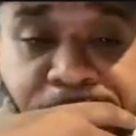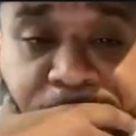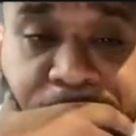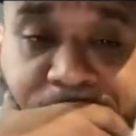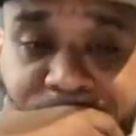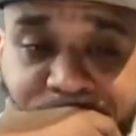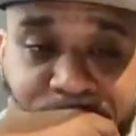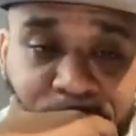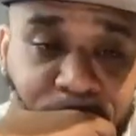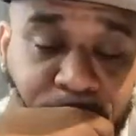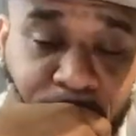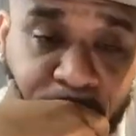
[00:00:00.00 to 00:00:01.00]
of our
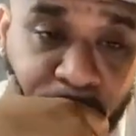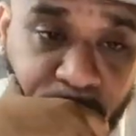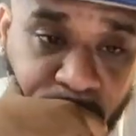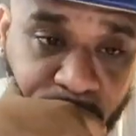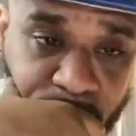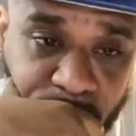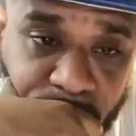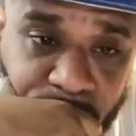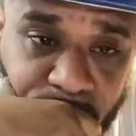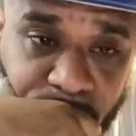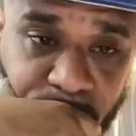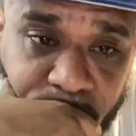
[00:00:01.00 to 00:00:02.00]
culture with
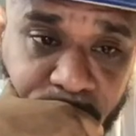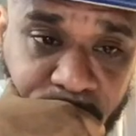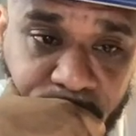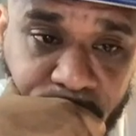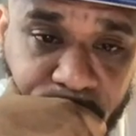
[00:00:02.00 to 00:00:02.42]
the cars,